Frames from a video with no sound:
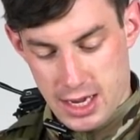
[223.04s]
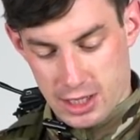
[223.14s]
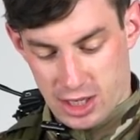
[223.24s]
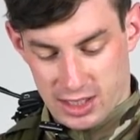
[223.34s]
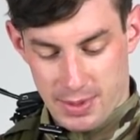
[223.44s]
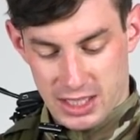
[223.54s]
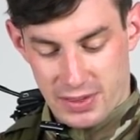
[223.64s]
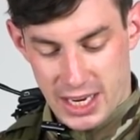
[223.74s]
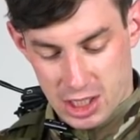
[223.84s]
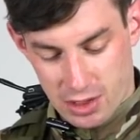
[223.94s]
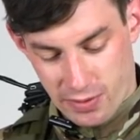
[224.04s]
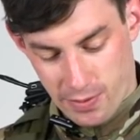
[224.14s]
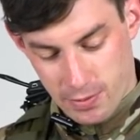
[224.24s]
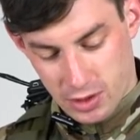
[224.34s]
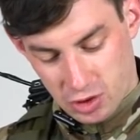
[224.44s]
adjust the magnification
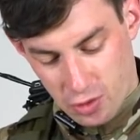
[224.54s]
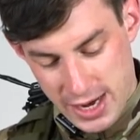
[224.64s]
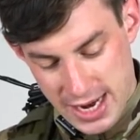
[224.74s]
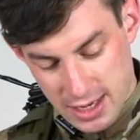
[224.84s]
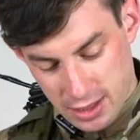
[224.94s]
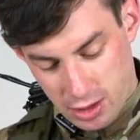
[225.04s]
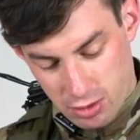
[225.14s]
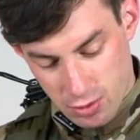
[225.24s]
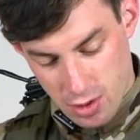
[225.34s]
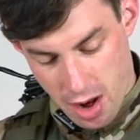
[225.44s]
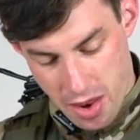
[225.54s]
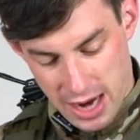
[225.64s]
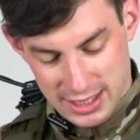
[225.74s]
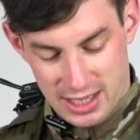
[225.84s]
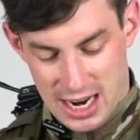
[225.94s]
from 3 to
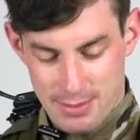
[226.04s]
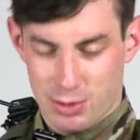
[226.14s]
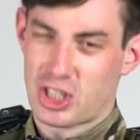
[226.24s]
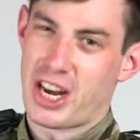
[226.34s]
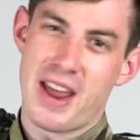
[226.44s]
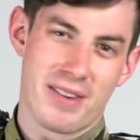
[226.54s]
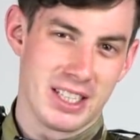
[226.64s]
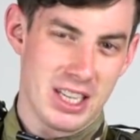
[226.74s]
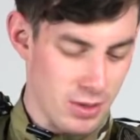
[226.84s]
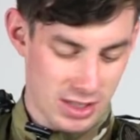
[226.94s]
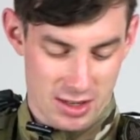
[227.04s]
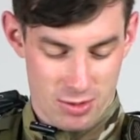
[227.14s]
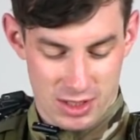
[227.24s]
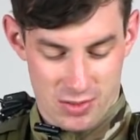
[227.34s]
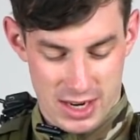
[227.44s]
9 times, which I never use. I
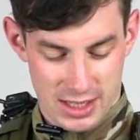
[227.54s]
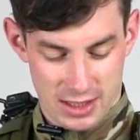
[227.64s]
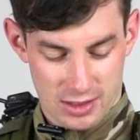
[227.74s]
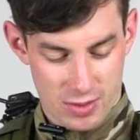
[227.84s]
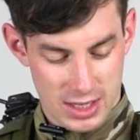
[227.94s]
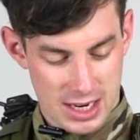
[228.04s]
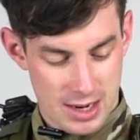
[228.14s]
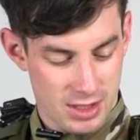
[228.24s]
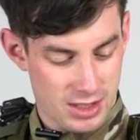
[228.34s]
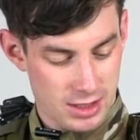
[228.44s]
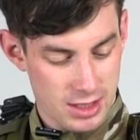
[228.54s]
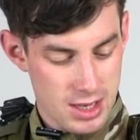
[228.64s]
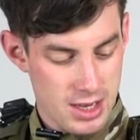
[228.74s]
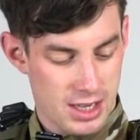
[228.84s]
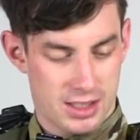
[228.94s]
always run it at 3 times. I think
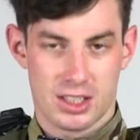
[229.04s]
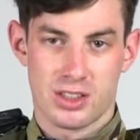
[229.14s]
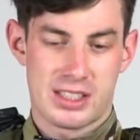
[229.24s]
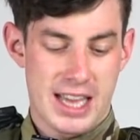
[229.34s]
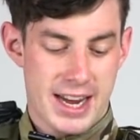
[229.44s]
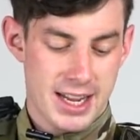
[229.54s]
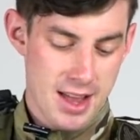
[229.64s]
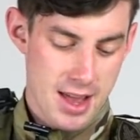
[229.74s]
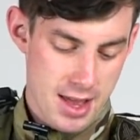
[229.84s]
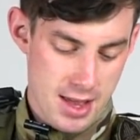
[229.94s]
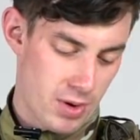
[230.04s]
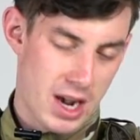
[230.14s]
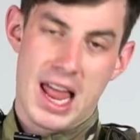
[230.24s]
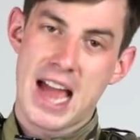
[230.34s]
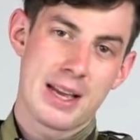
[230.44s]
that's a good setting. What I
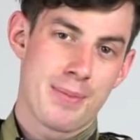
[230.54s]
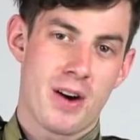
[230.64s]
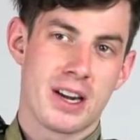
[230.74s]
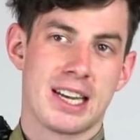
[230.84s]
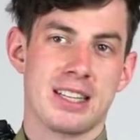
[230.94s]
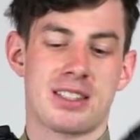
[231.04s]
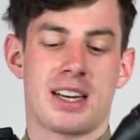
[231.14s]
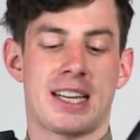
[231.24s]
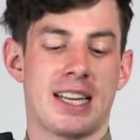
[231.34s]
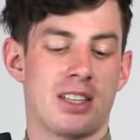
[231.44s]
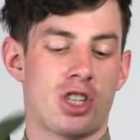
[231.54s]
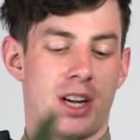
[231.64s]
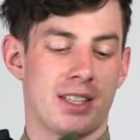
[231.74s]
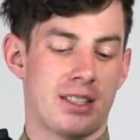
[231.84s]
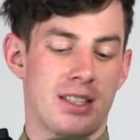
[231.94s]
like about it is that I can
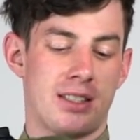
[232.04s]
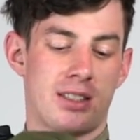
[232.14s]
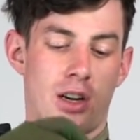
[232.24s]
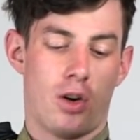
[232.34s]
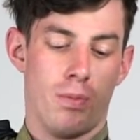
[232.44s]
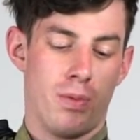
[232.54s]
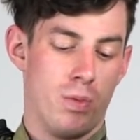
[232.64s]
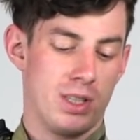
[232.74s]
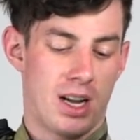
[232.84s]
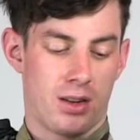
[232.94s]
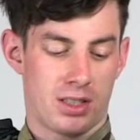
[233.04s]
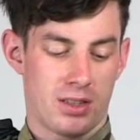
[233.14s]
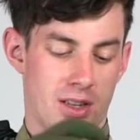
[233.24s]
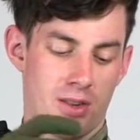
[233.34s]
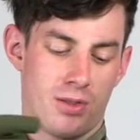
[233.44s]
adjust the scope without,
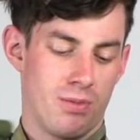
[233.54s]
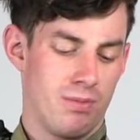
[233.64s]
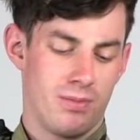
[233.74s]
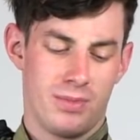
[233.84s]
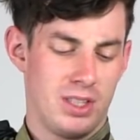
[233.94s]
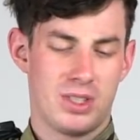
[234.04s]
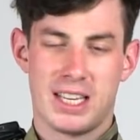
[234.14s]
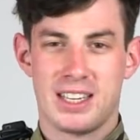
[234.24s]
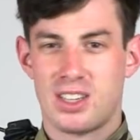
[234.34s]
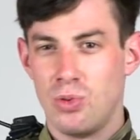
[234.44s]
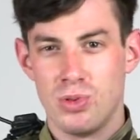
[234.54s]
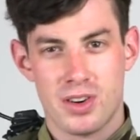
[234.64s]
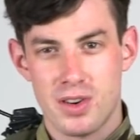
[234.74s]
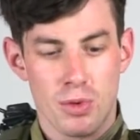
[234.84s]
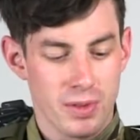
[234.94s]
using any tools
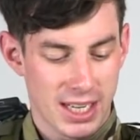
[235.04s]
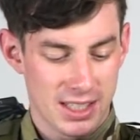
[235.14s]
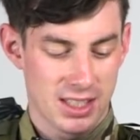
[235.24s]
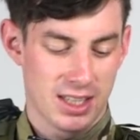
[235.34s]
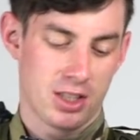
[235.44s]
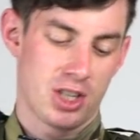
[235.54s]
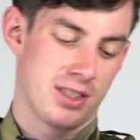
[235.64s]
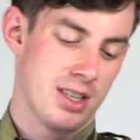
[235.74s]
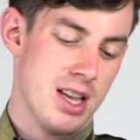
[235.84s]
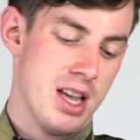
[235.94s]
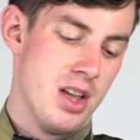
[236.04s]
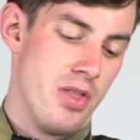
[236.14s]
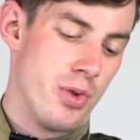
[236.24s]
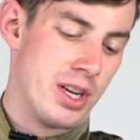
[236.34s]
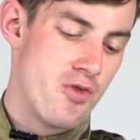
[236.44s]
or removing anything. You can just
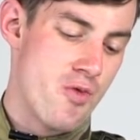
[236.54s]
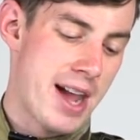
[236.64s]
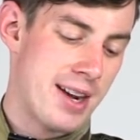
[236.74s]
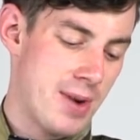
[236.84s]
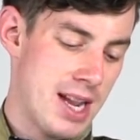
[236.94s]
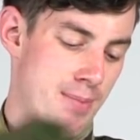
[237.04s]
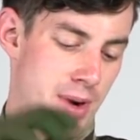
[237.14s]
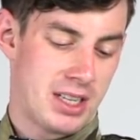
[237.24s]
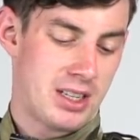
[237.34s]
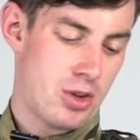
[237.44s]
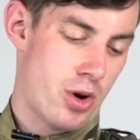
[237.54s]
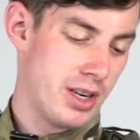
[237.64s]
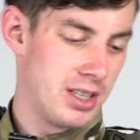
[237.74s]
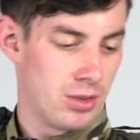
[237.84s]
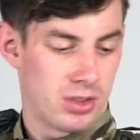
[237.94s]
do it right away by
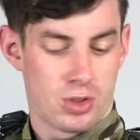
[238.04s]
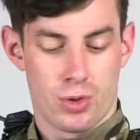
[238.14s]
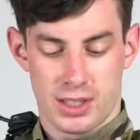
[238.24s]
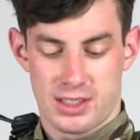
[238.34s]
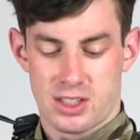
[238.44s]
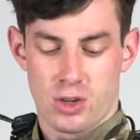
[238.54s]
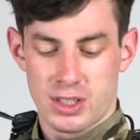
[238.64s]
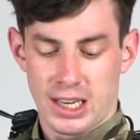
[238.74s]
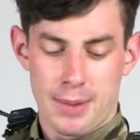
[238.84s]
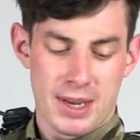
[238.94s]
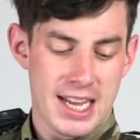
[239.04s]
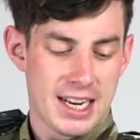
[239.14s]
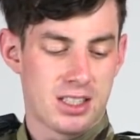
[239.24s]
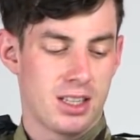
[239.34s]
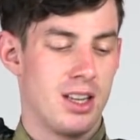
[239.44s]
turning those turrets. It's also
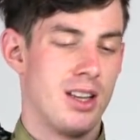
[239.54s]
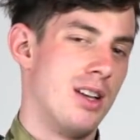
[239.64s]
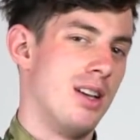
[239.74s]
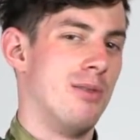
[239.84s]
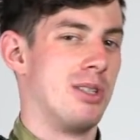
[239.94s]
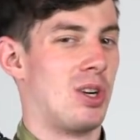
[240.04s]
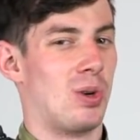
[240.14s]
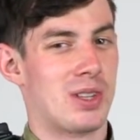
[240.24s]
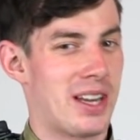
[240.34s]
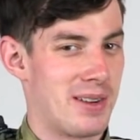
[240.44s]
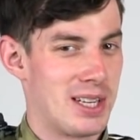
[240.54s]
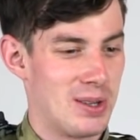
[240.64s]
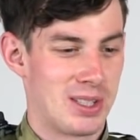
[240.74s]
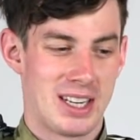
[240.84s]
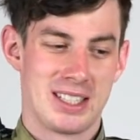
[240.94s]
illuminated, which I also never
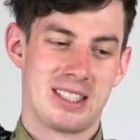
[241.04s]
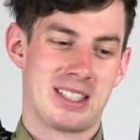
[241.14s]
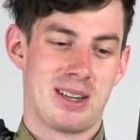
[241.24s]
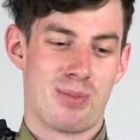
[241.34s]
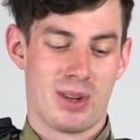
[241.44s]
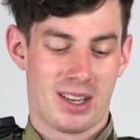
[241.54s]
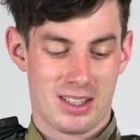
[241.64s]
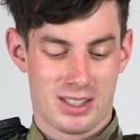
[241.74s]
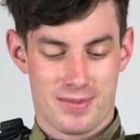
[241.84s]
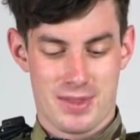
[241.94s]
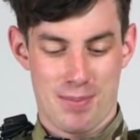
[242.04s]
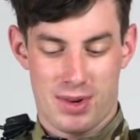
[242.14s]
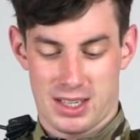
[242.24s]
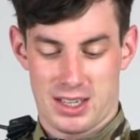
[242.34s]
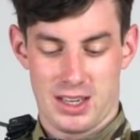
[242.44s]
use. I think it's kind of pointless,
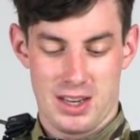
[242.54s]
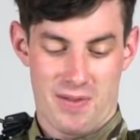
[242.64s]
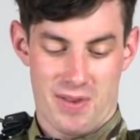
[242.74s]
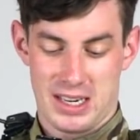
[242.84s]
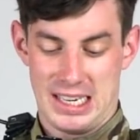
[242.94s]
but if I